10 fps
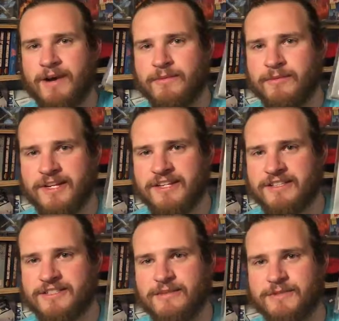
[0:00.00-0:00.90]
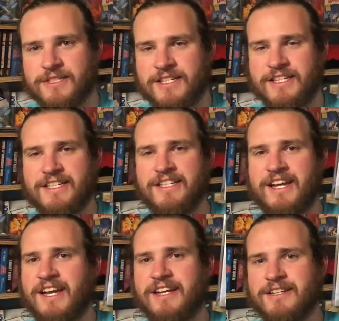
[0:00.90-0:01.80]
I remember getting this game as a kid
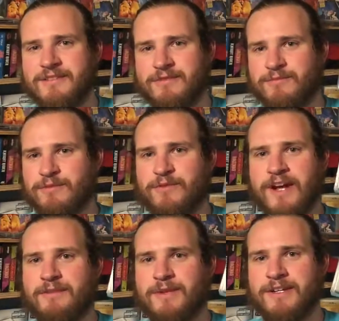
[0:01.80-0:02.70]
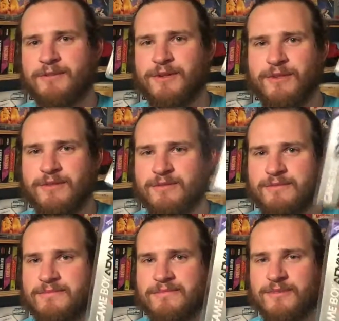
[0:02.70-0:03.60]
and provided me with
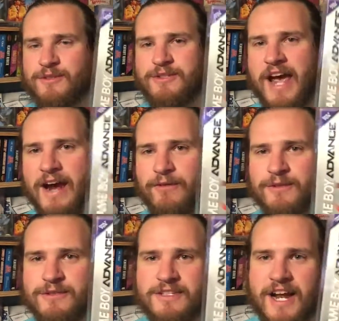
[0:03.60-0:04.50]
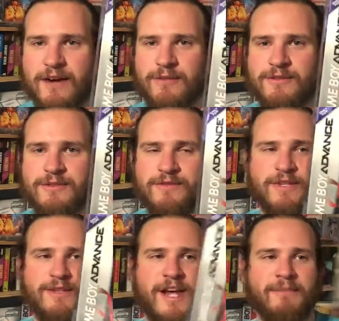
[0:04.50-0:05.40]
just hours and hours of
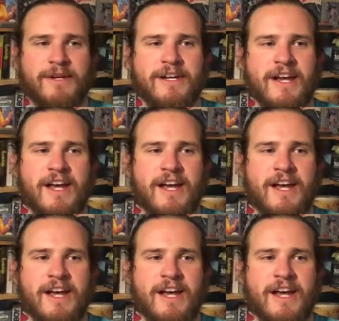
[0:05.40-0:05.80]
entertainment.